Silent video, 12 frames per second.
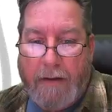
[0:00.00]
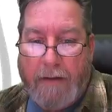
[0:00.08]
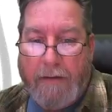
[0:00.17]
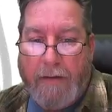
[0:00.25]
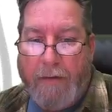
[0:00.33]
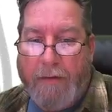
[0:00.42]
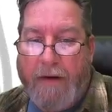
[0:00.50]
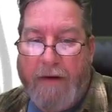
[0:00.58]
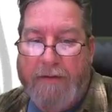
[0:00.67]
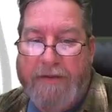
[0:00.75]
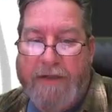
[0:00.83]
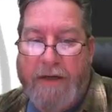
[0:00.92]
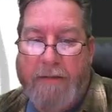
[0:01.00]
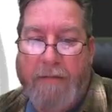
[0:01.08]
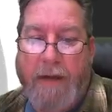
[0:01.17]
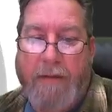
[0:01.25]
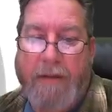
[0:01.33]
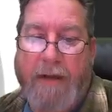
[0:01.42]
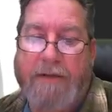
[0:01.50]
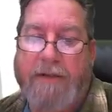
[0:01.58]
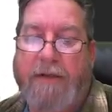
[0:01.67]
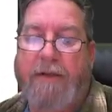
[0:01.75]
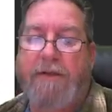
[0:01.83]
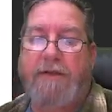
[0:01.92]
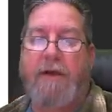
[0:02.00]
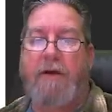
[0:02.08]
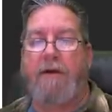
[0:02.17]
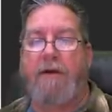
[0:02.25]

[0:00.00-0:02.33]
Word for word: Cold Hard Sun, baby, that's a good song.